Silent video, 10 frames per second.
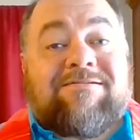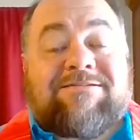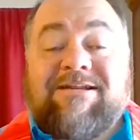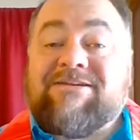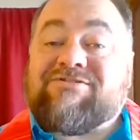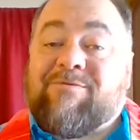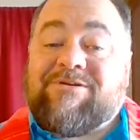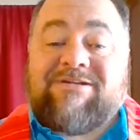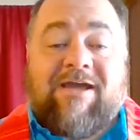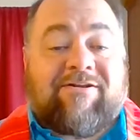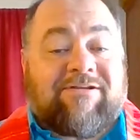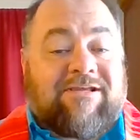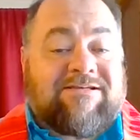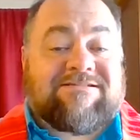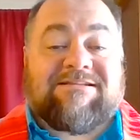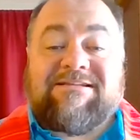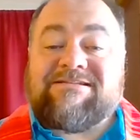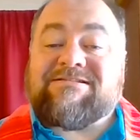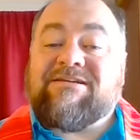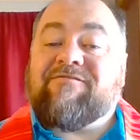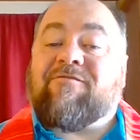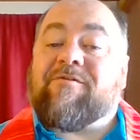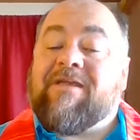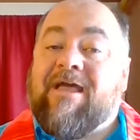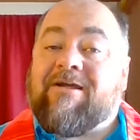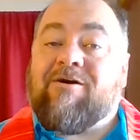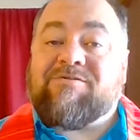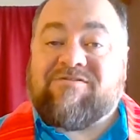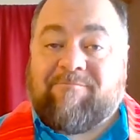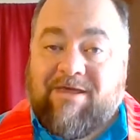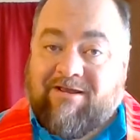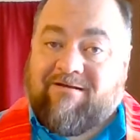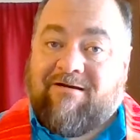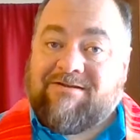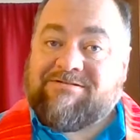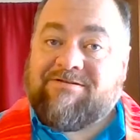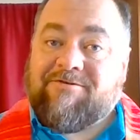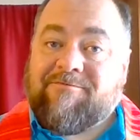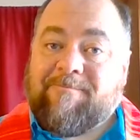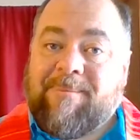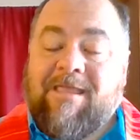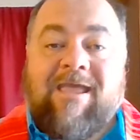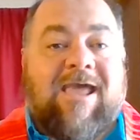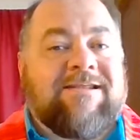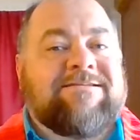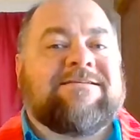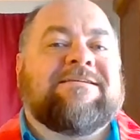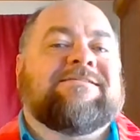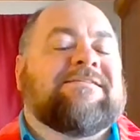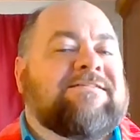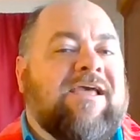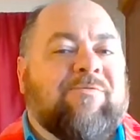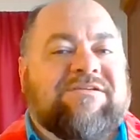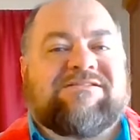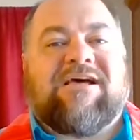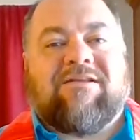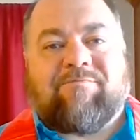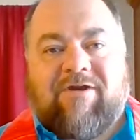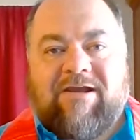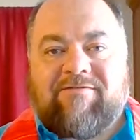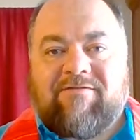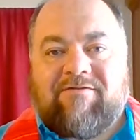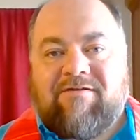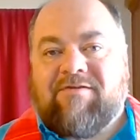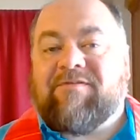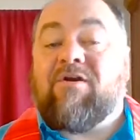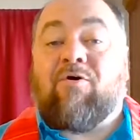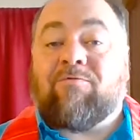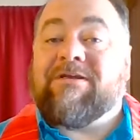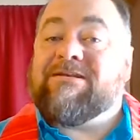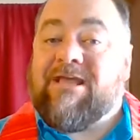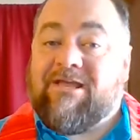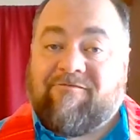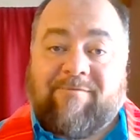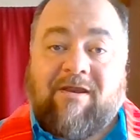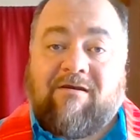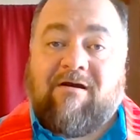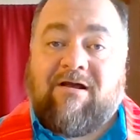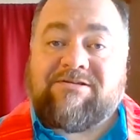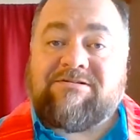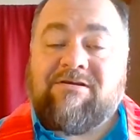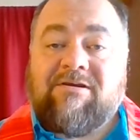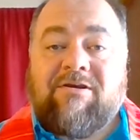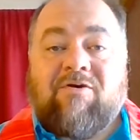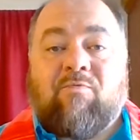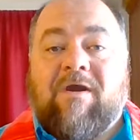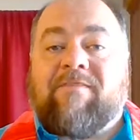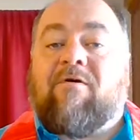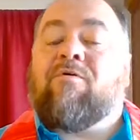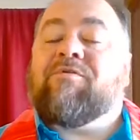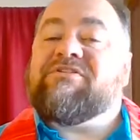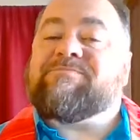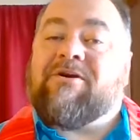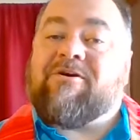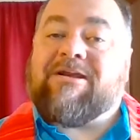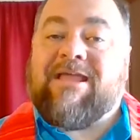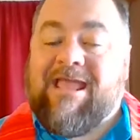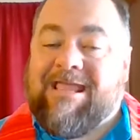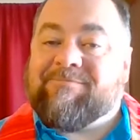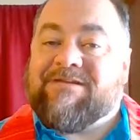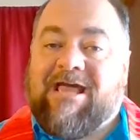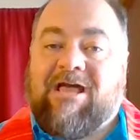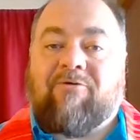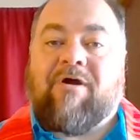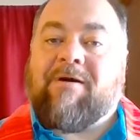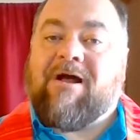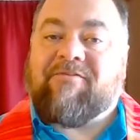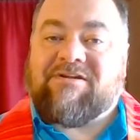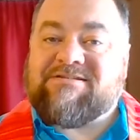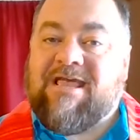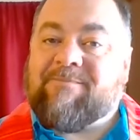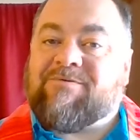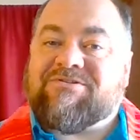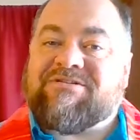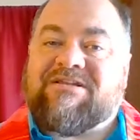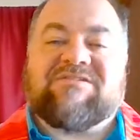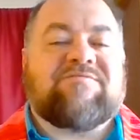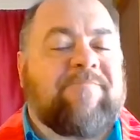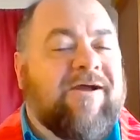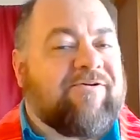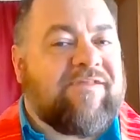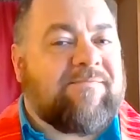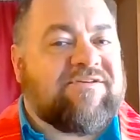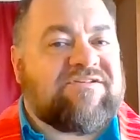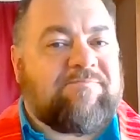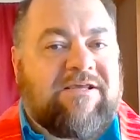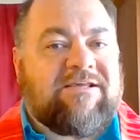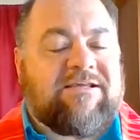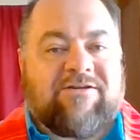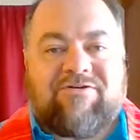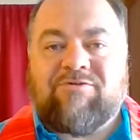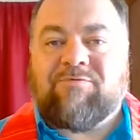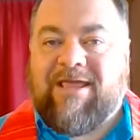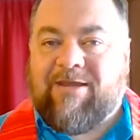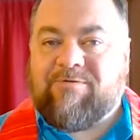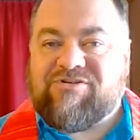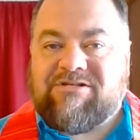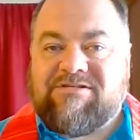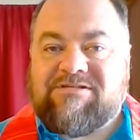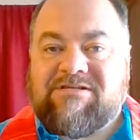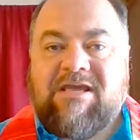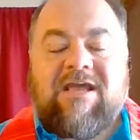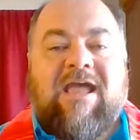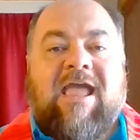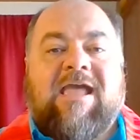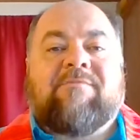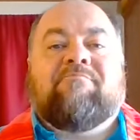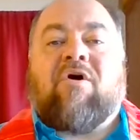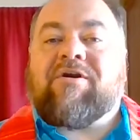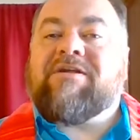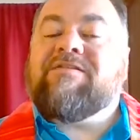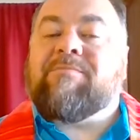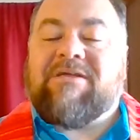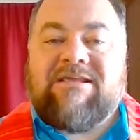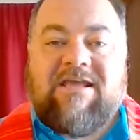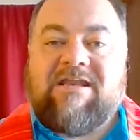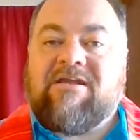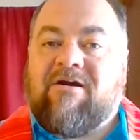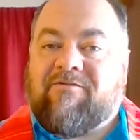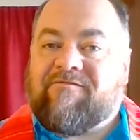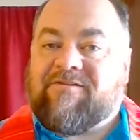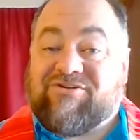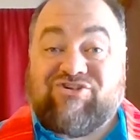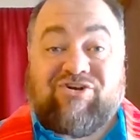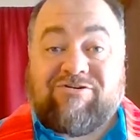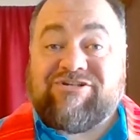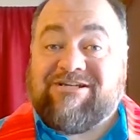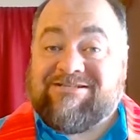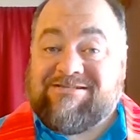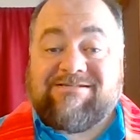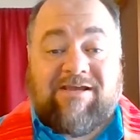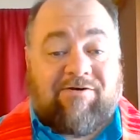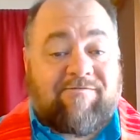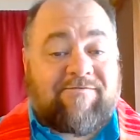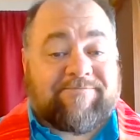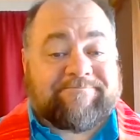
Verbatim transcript: Today's sermon title is Listening for the Echoes of Pentecost. And indeed, today we celebrate the holy day of Pentecost, when the Holy Spirit came down upon the disciples, inspiring them to speak in new languages and marking the beginning of the church itself.